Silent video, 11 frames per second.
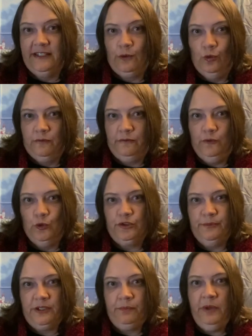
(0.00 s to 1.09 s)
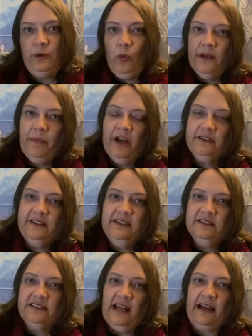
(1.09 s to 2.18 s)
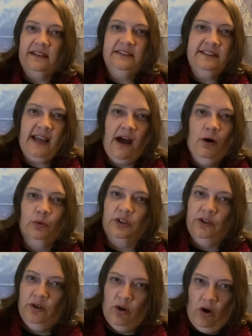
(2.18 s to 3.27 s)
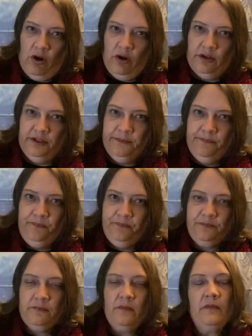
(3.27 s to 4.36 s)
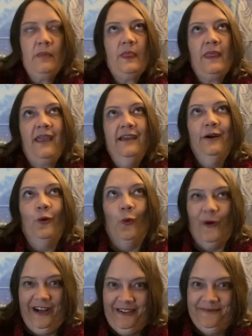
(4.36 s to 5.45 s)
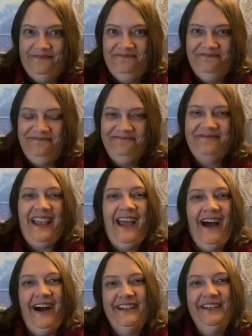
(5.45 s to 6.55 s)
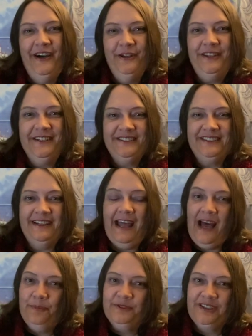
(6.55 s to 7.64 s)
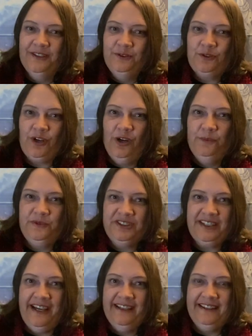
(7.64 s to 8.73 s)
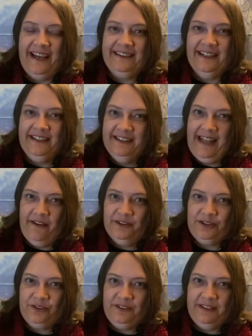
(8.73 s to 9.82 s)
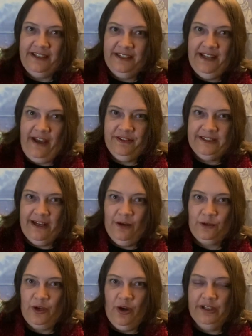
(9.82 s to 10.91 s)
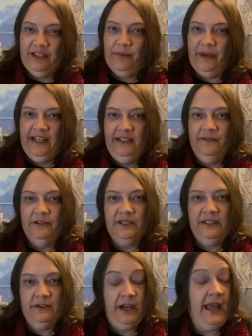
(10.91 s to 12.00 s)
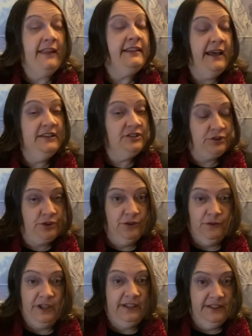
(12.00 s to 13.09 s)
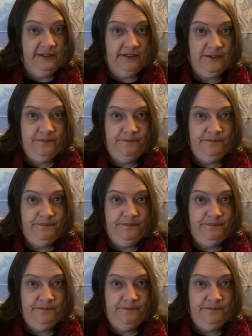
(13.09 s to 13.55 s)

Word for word: law enforcement. But what about things like a town guard? Well, I know that it's an absolute trope to say that they didn't have a they didn't have a town guard in the medieval era, and that is true, they didn't.